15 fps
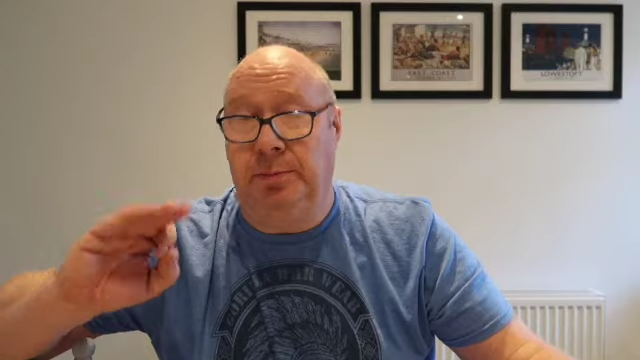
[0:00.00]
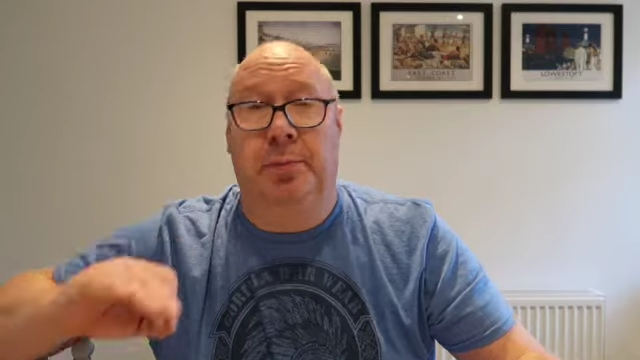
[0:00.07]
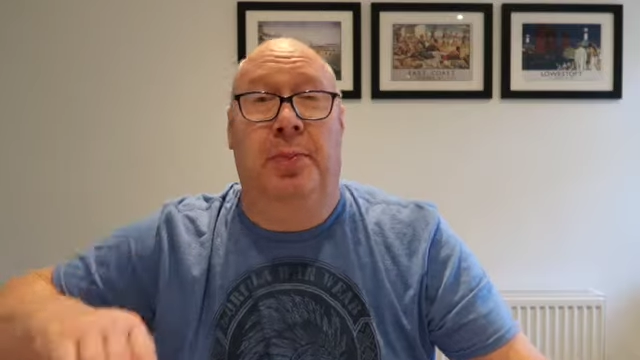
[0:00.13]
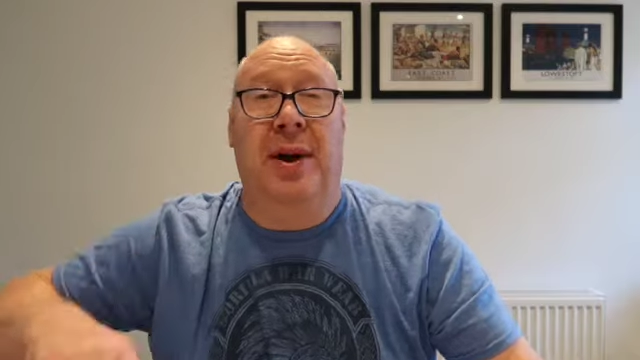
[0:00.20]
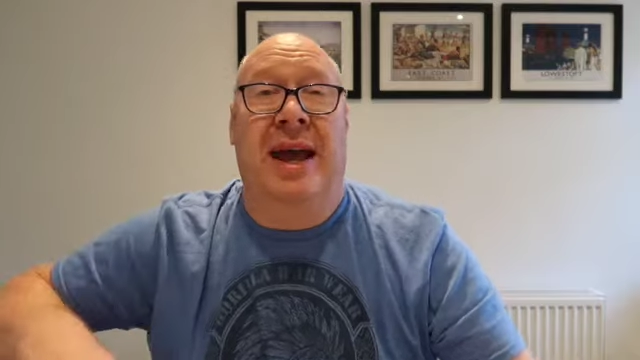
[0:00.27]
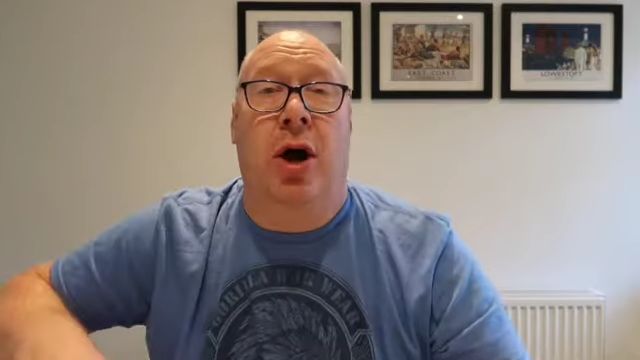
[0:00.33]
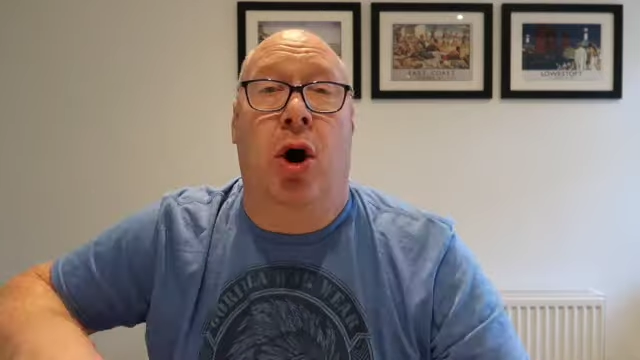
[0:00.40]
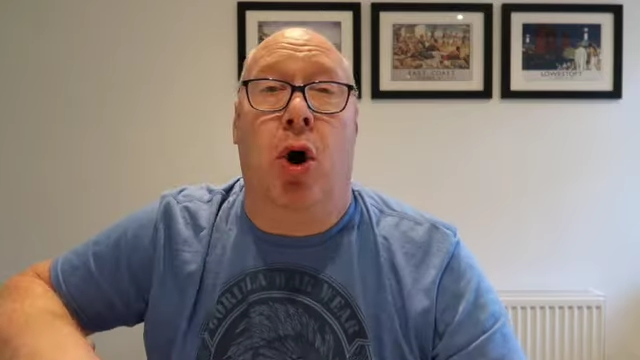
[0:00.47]

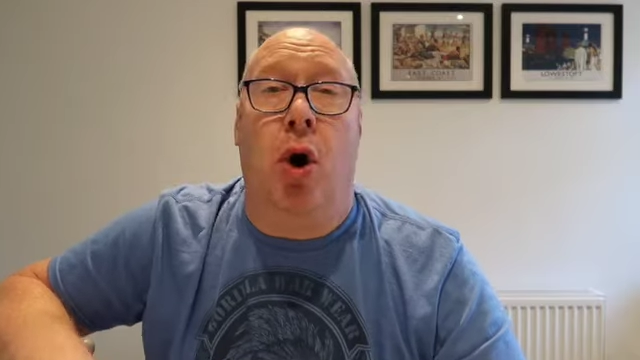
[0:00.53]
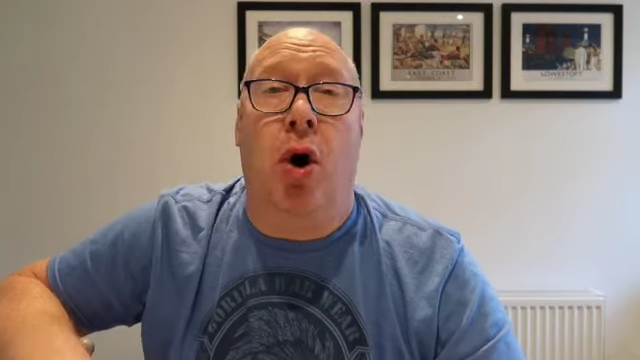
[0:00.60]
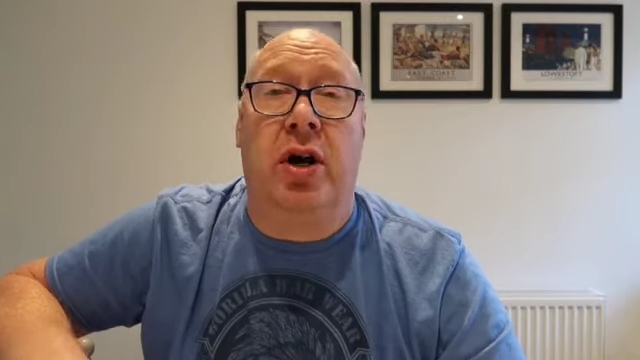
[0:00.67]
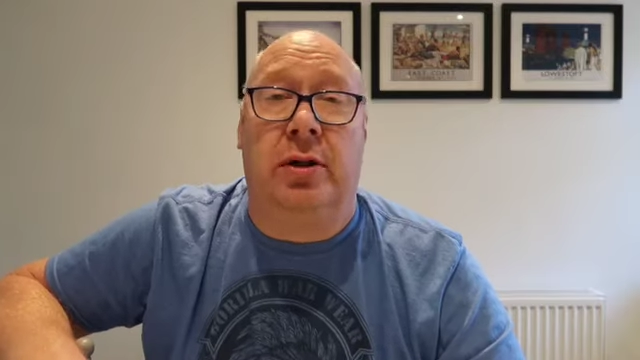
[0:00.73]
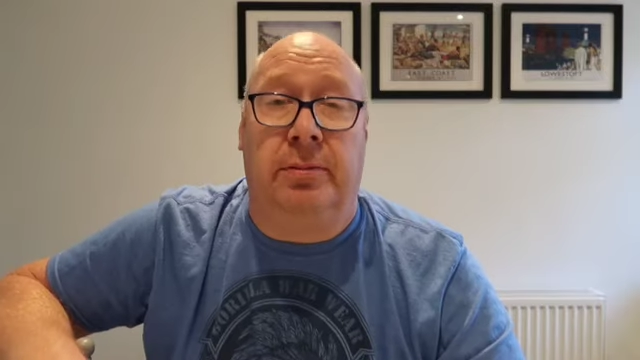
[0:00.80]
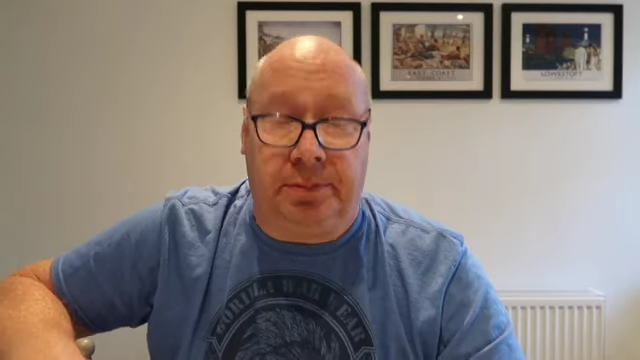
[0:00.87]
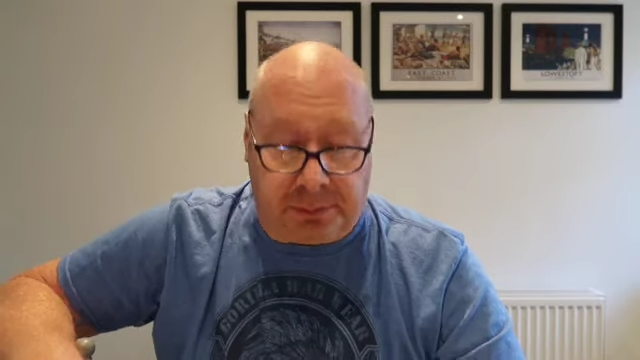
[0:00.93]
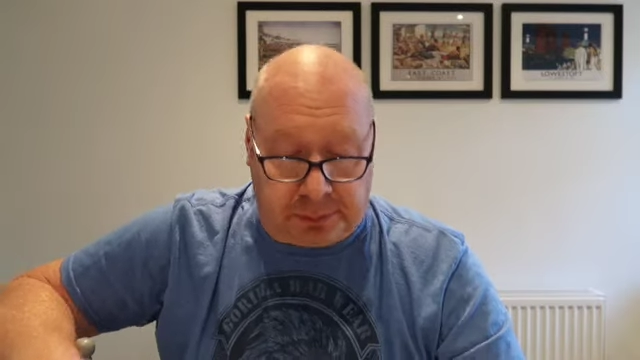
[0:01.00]
Beer
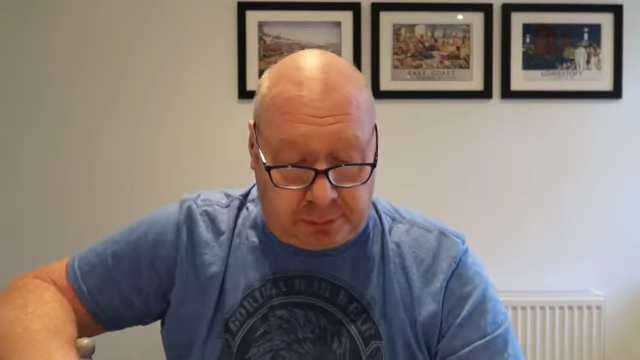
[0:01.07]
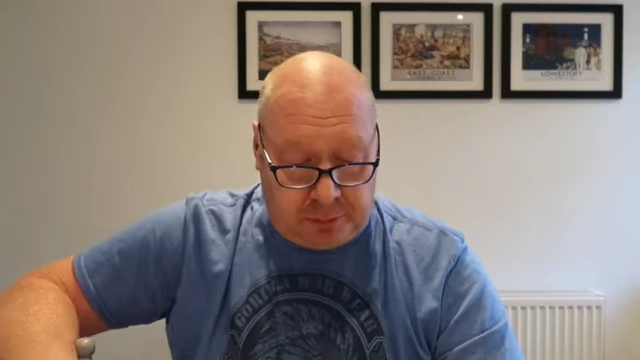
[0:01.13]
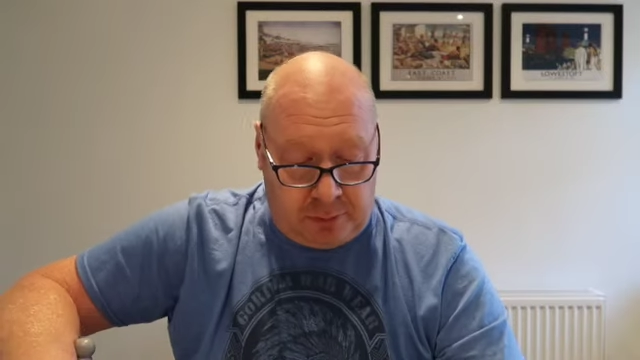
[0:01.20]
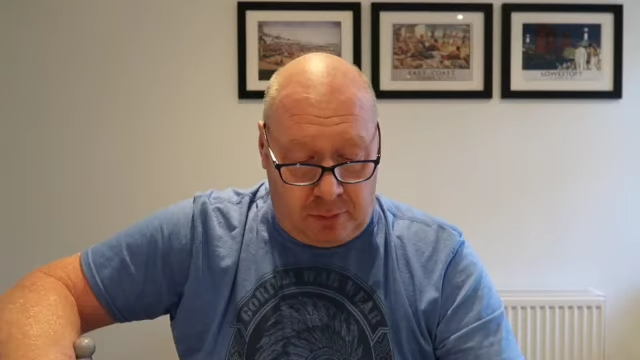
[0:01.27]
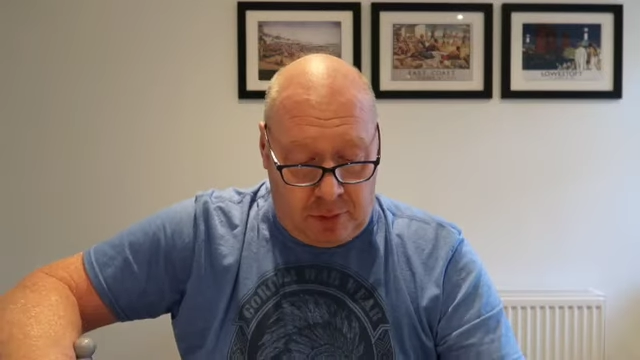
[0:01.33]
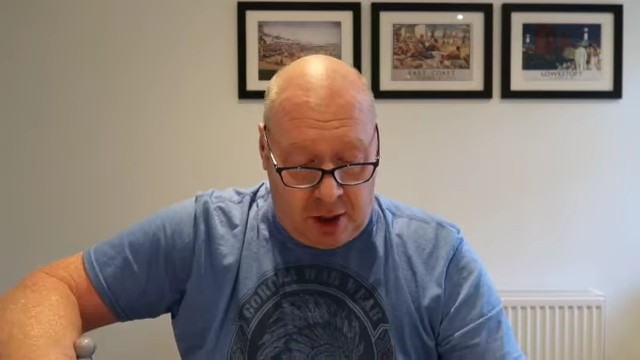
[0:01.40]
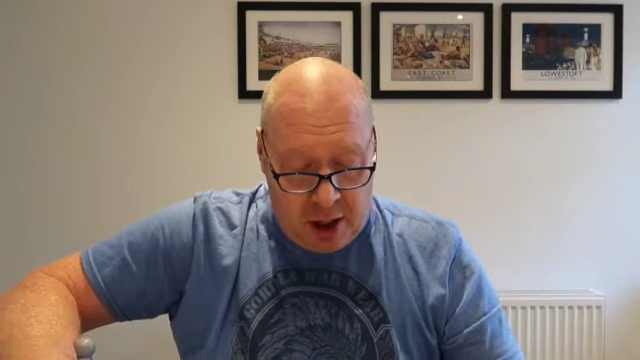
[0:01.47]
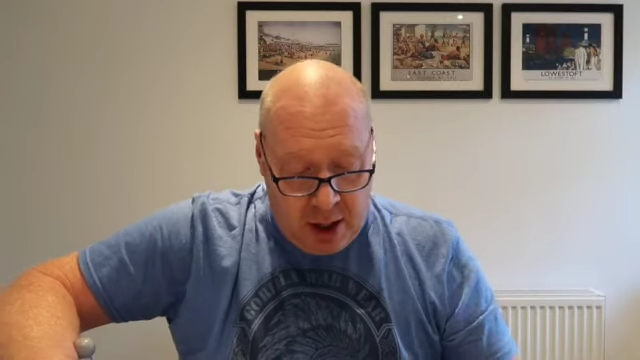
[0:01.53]
Hawk
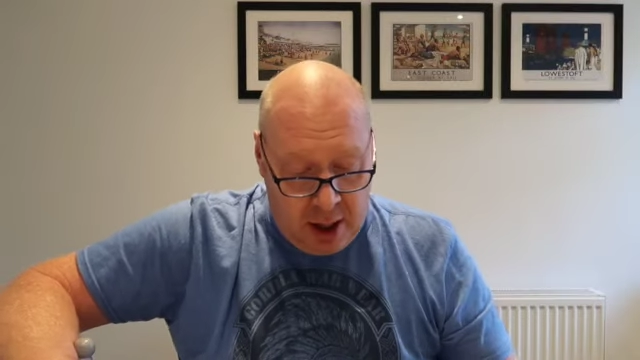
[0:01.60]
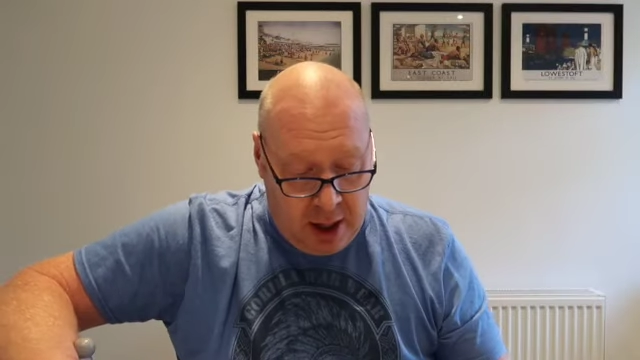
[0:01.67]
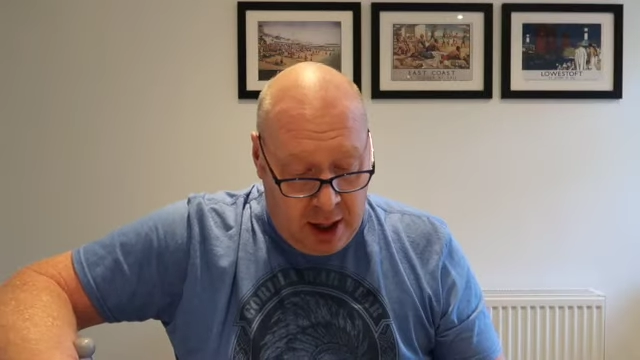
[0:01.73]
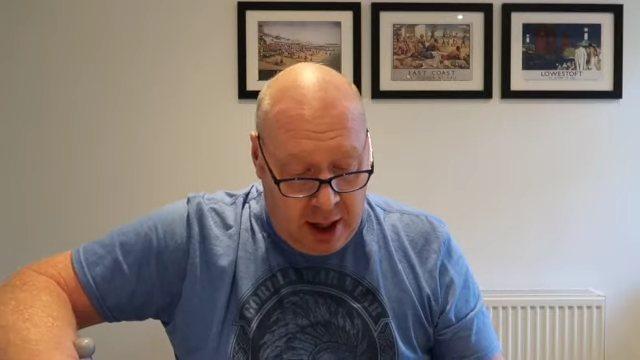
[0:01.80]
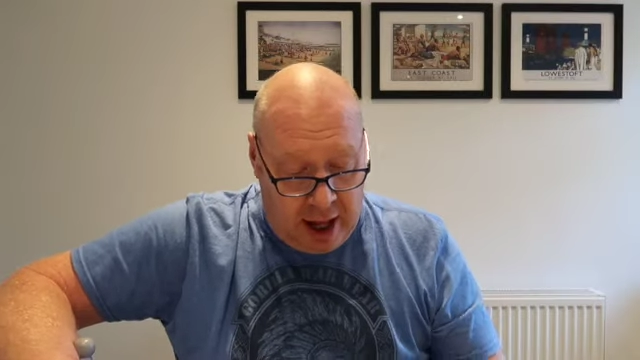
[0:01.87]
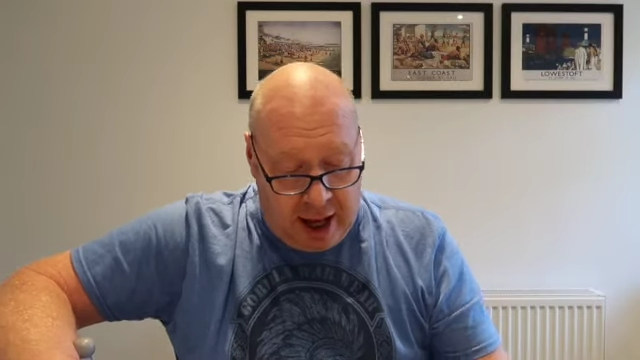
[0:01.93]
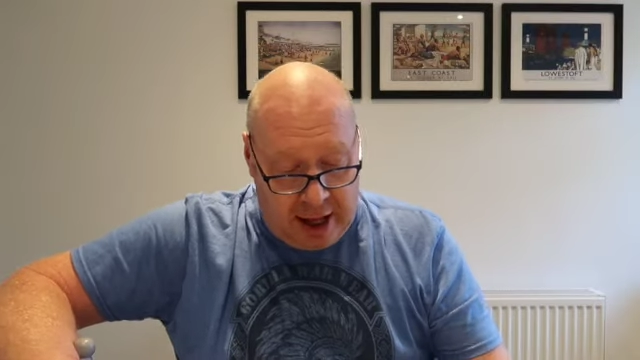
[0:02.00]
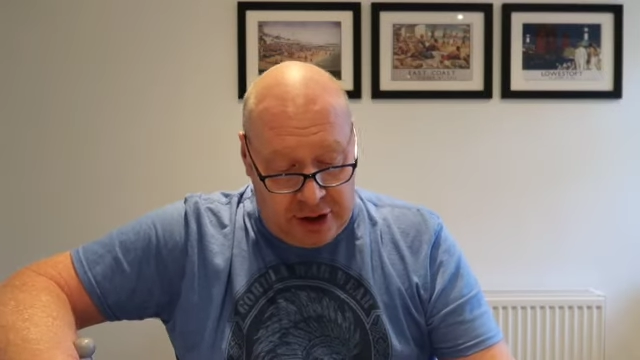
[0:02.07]

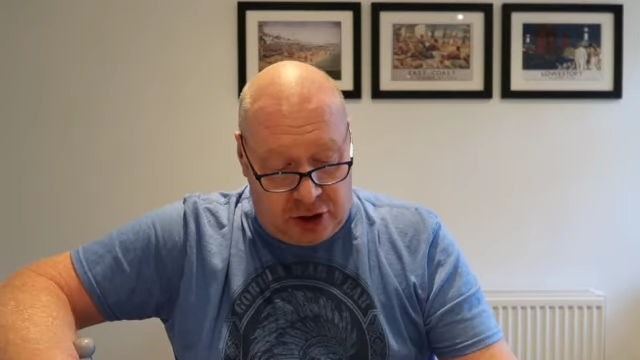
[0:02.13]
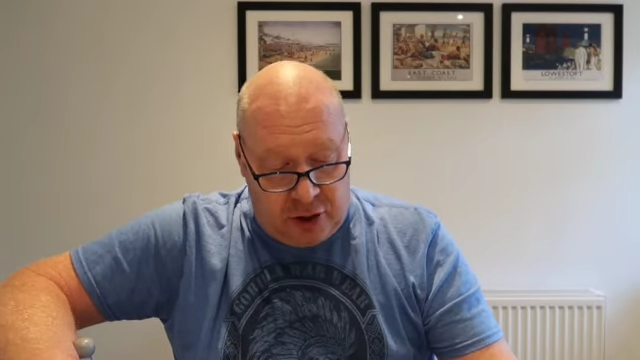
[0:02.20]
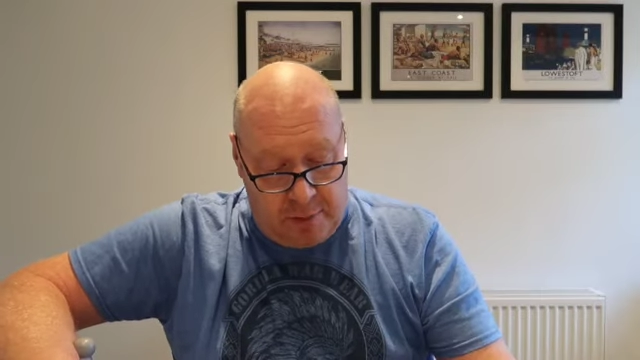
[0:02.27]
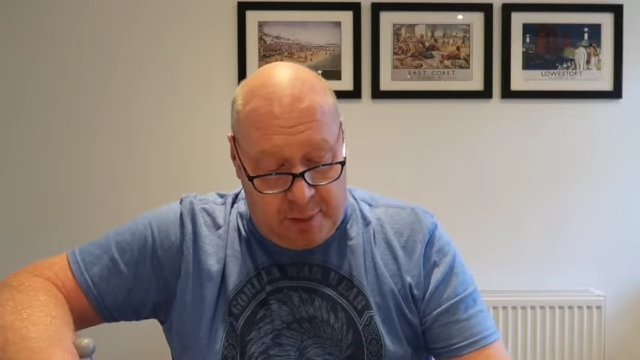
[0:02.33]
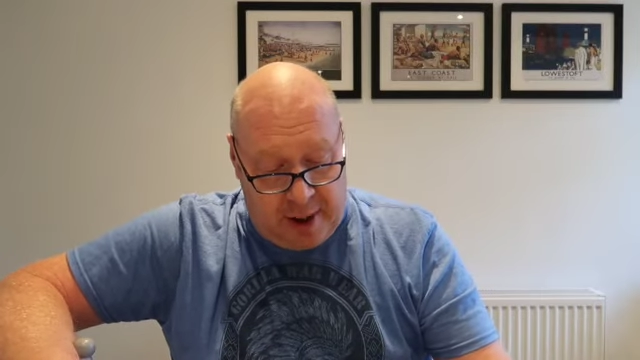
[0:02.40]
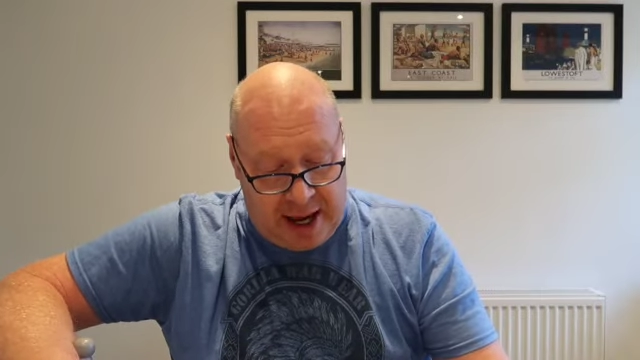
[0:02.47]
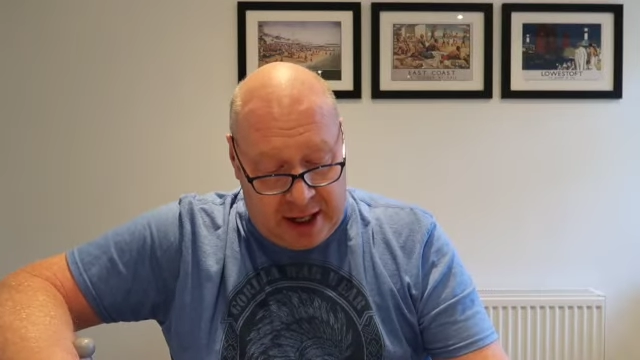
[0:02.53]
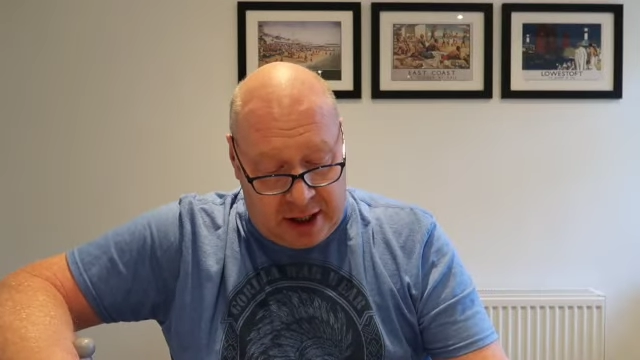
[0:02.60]
and
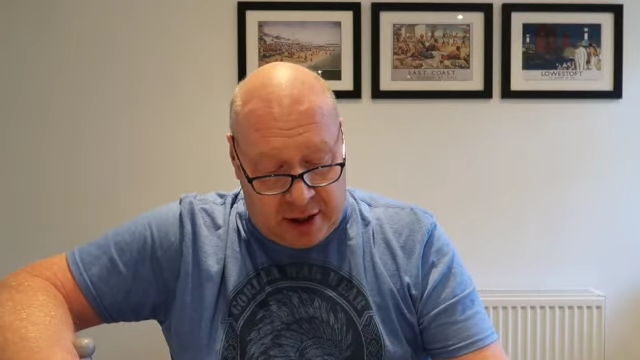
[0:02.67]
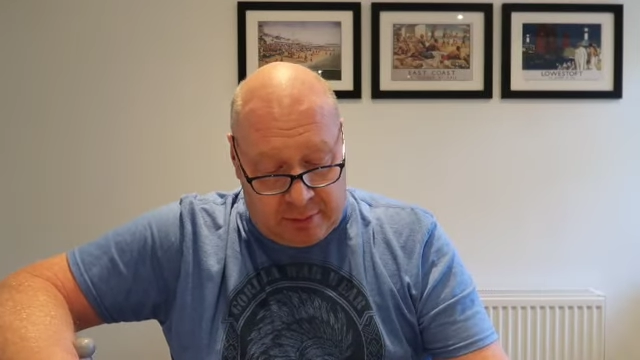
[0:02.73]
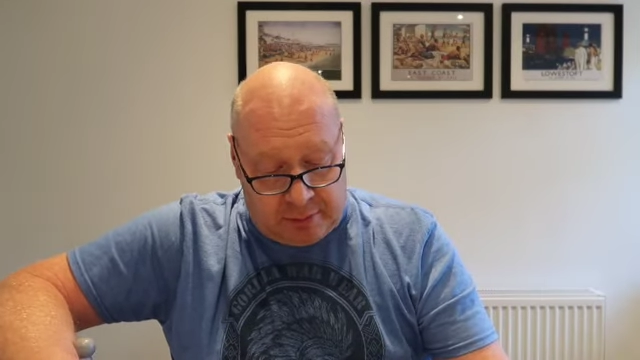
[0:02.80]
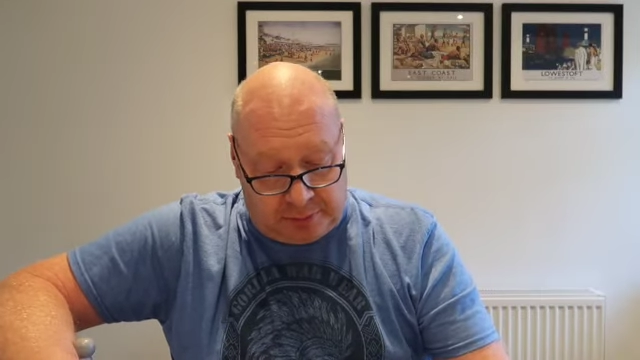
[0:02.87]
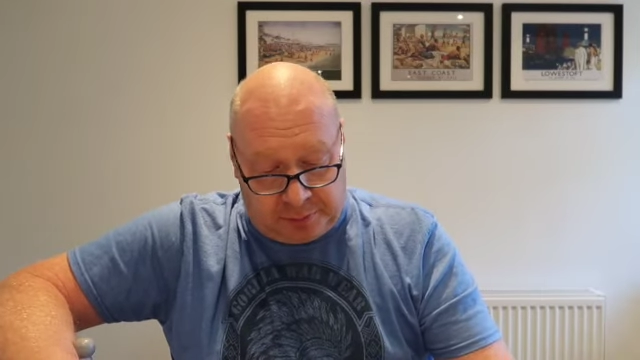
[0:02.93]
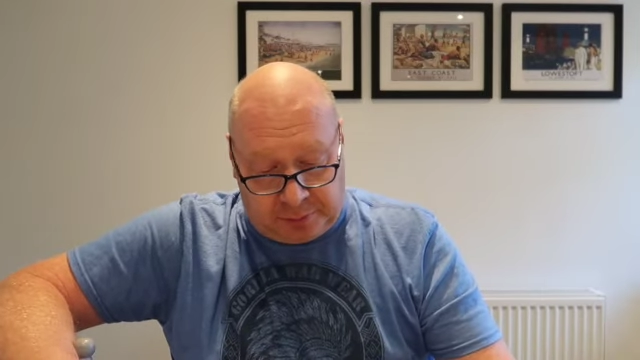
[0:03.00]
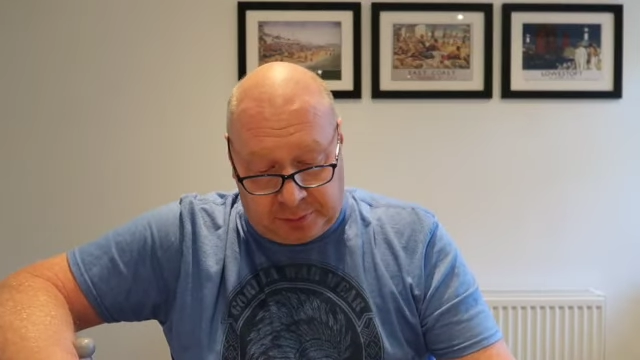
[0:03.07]
some bacon.